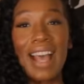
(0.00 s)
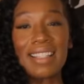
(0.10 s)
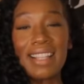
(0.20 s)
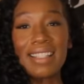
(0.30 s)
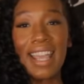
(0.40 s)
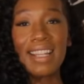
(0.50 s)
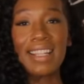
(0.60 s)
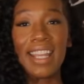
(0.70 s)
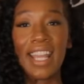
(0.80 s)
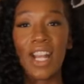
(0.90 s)
as I
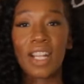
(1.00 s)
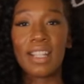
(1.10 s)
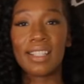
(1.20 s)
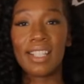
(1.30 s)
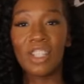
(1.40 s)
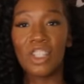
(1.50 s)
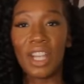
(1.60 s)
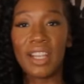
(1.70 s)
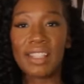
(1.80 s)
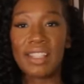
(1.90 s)
stated here, this is
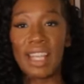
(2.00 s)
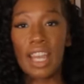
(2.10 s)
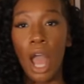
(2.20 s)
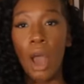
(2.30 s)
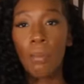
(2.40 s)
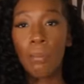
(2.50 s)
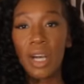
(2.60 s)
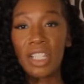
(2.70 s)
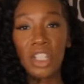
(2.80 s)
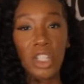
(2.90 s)
just the
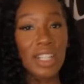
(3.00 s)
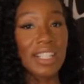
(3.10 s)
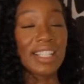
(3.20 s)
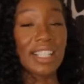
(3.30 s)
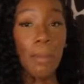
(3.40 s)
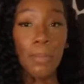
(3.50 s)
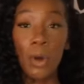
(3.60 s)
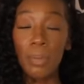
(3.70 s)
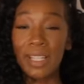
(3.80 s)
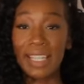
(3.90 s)
mustard
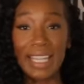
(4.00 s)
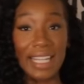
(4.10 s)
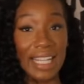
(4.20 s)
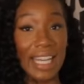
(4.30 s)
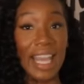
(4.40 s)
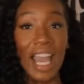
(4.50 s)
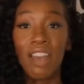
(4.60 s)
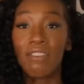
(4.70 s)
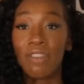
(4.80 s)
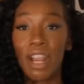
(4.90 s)
simple bikini.
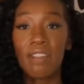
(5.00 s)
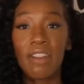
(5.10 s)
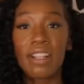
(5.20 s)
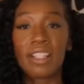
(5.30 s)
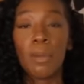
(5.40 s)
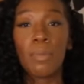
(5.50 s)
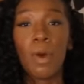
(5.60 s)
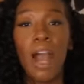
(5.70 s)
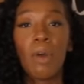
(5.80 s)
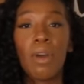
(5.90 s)
Very
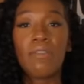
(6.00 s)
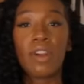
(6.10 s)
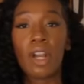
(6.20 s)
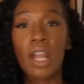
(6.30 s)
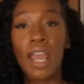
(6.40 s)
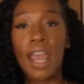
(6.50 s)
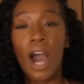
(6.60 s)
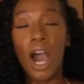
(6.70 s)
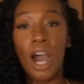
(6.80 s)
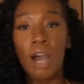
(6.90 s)
simple. However,
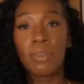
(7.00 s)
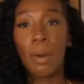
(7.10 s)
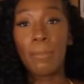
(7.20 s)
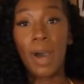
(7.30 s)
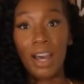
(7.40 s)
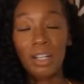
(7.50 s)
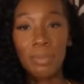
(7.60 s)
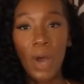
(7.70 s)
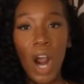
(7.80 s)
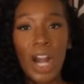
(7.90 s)
the
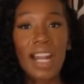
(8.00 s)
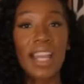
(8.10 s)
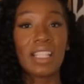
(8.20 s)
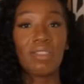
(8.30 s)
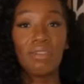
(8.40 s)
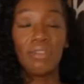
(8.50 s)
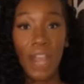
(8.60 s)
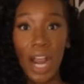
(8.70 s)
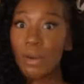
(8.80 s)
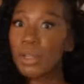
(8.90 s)
bottom part is
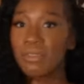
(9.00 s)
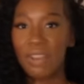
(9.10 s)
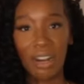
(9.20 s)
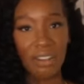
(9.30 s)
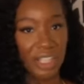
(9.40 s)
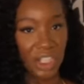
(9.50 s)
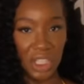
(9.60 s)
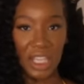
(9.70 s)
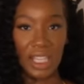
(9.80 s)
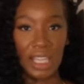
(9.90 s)
very
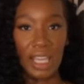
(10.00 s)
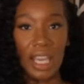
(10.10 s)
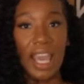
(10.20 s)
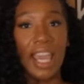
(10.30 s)
cheeky.